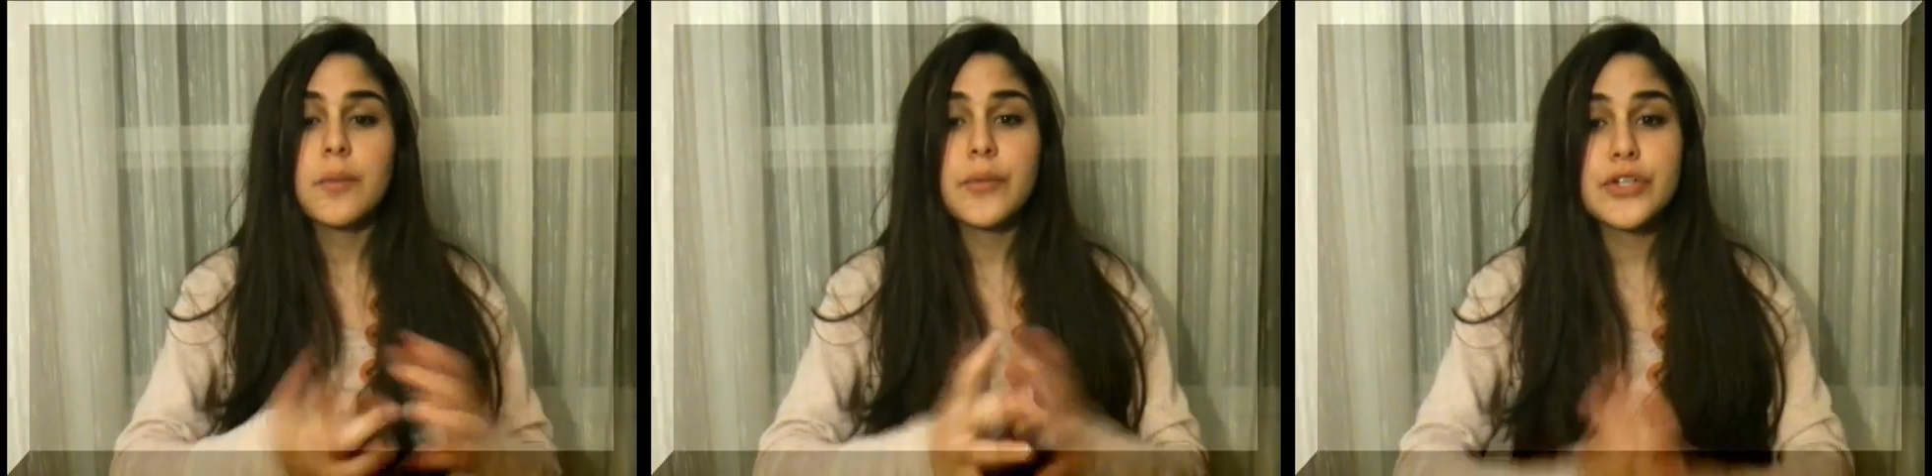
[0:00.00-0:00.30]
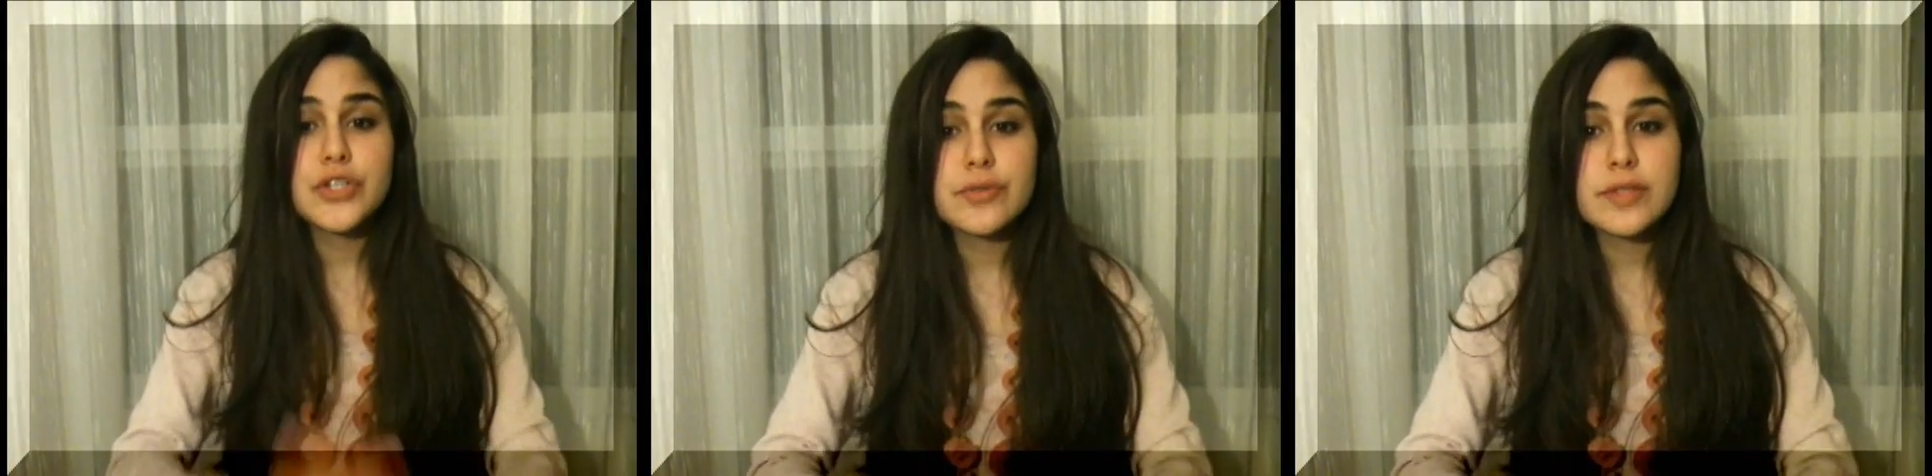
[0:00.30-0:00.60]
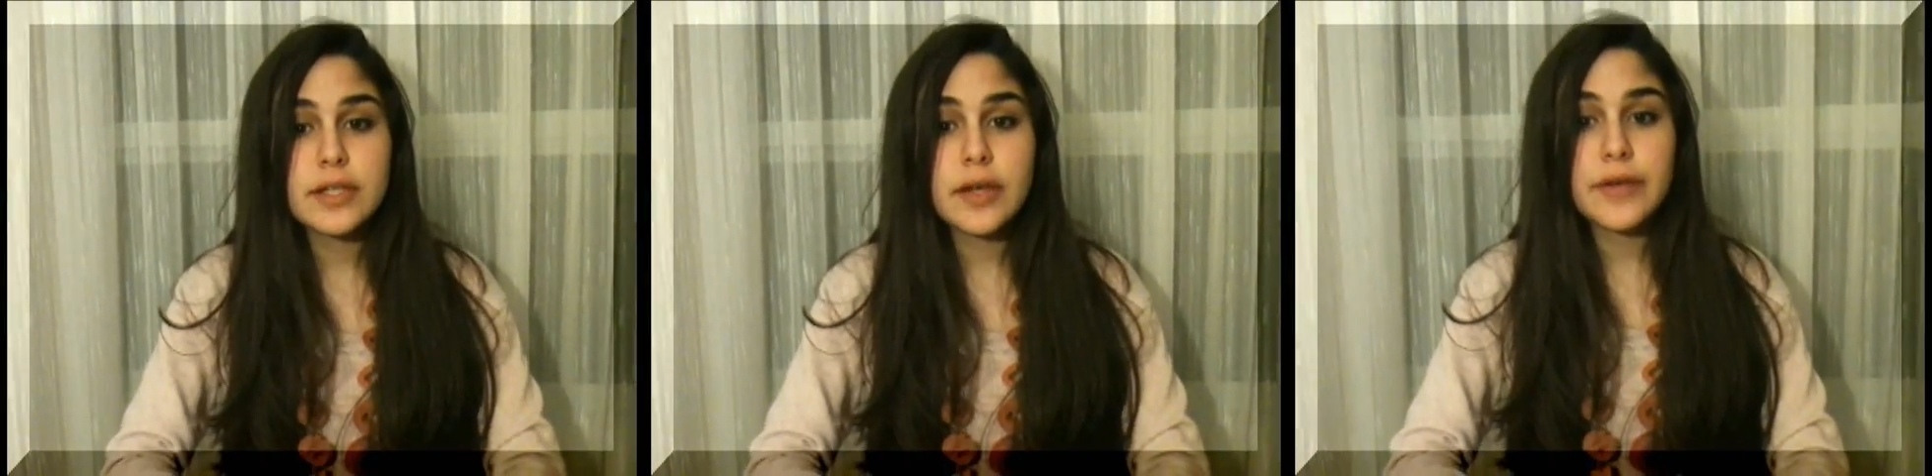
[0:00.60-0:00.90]

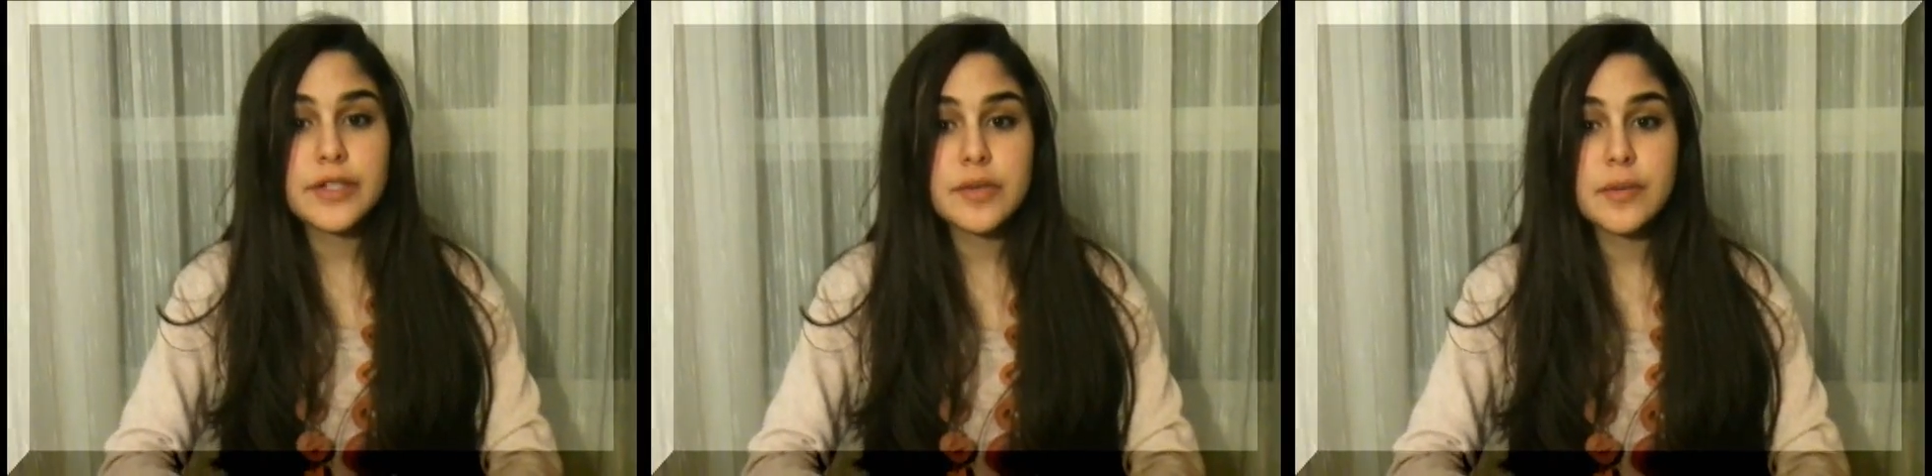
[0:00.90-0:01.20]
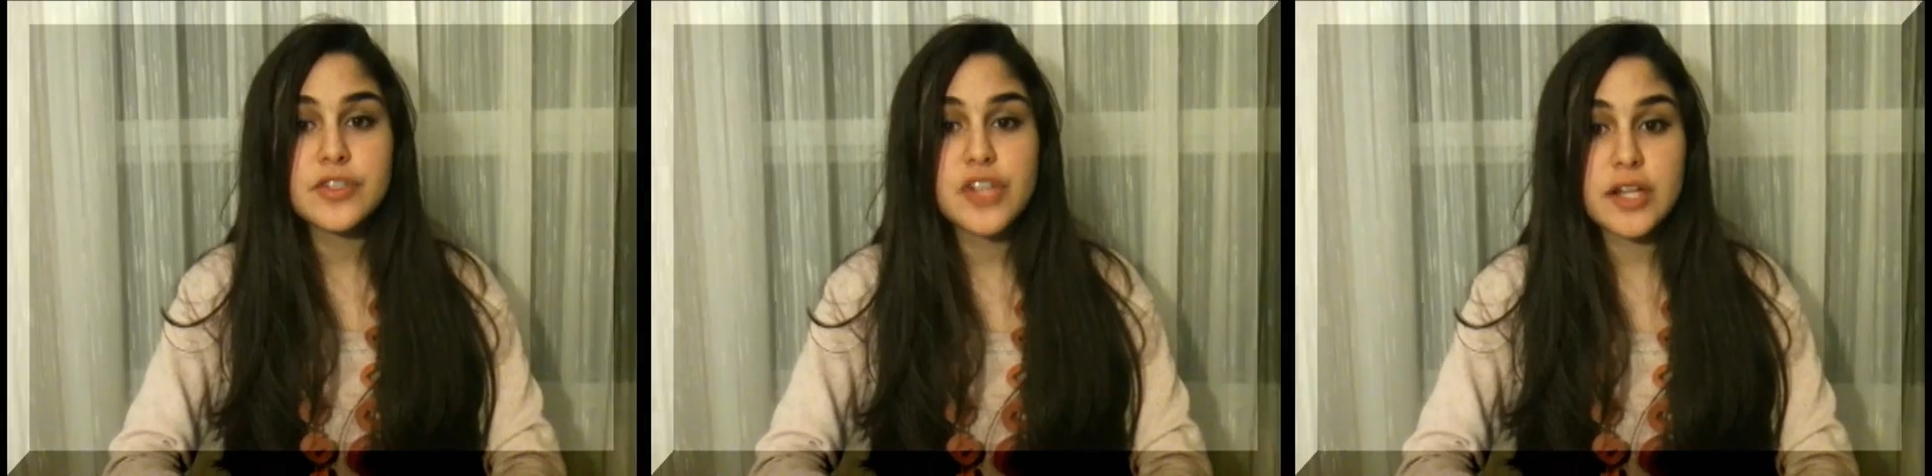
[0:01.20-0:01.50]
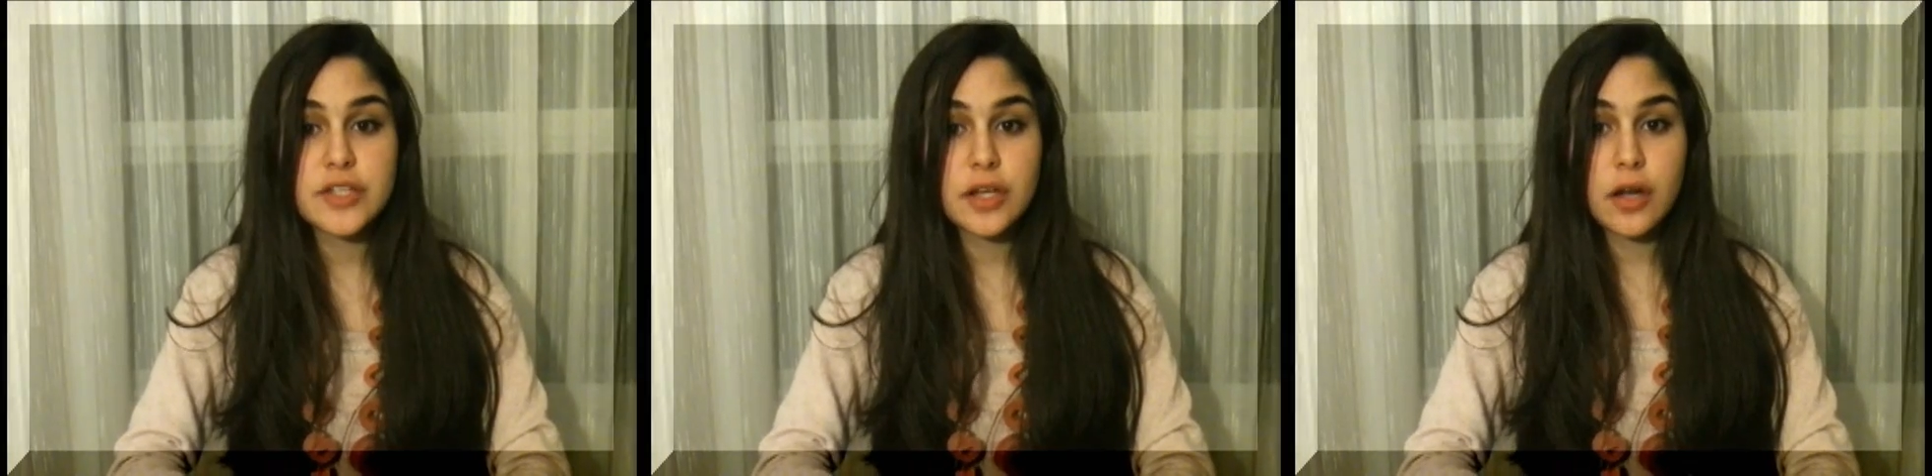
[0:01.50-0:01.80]
Producing heritable
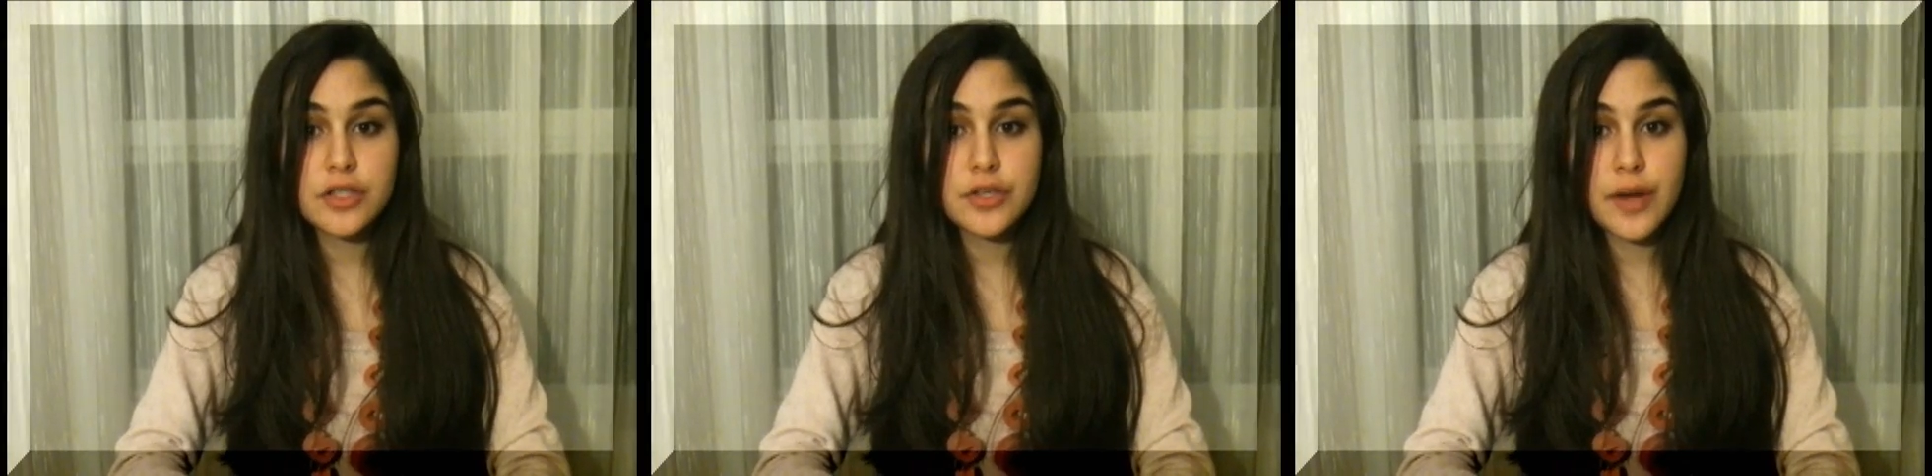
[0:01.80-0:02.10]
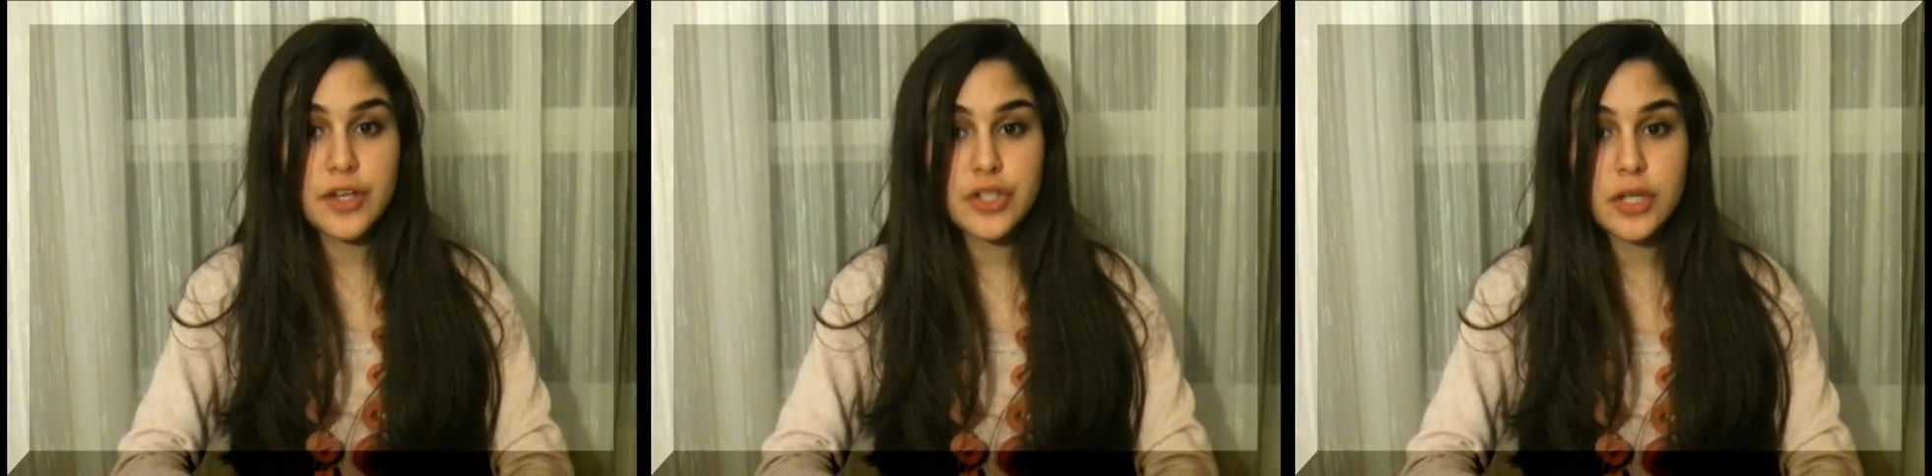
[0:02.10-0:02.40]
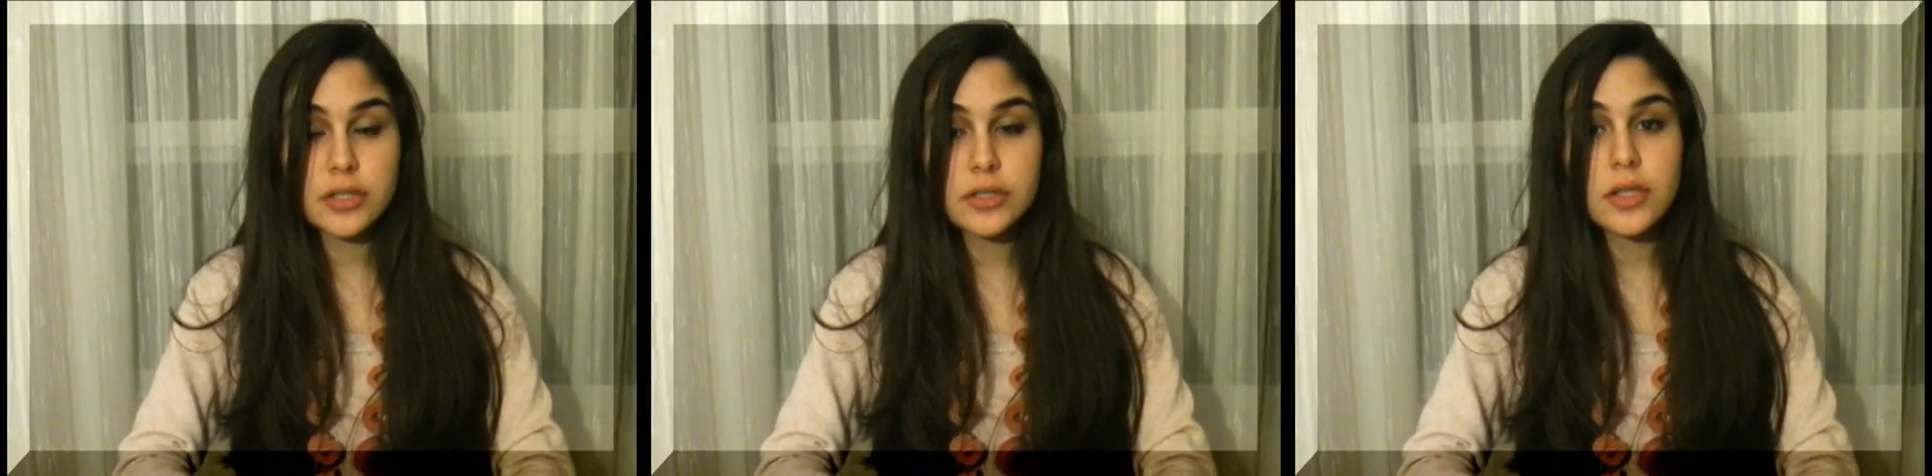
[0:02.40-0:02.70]
genetic
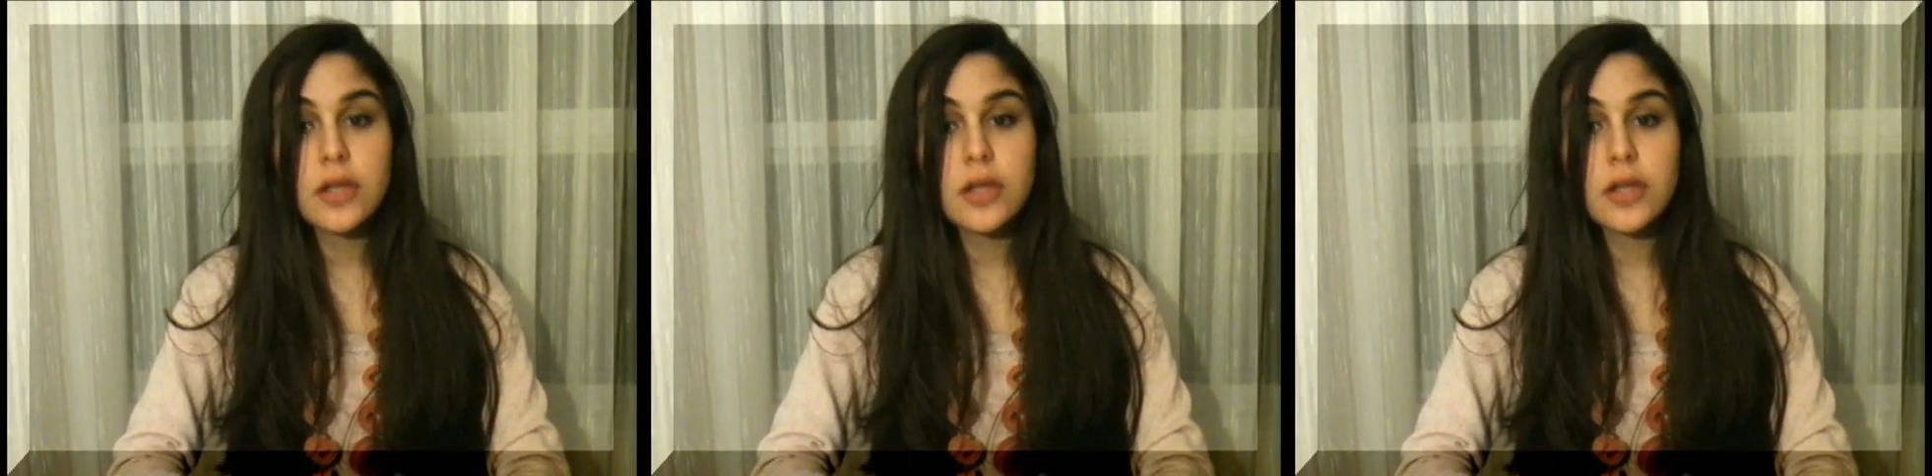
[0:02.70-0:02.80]
alteration,